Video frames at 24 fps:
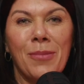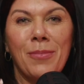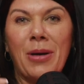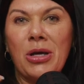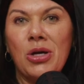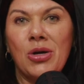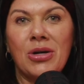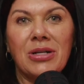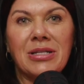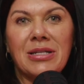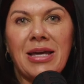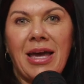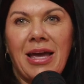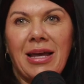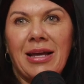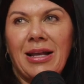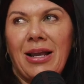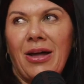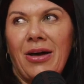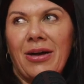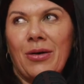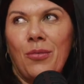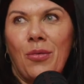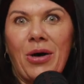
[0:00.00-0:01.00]
But you can take
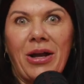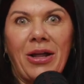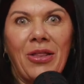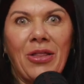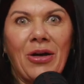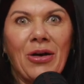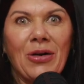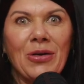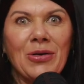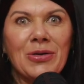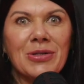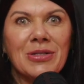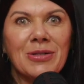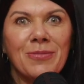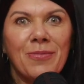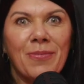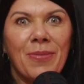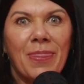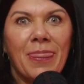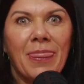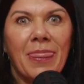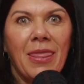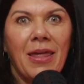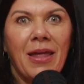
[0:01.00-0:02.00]
like one of those
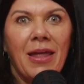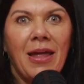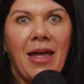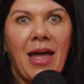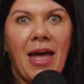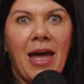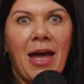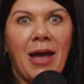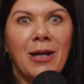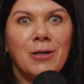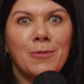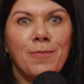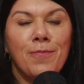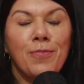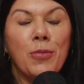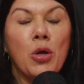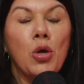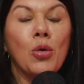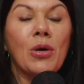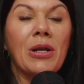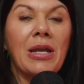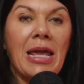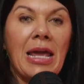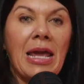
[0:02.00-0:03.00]
and
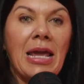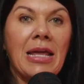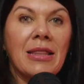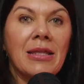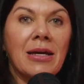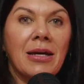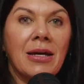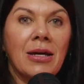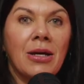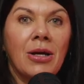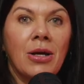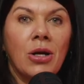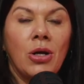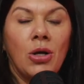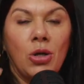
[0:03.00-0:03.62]
you can either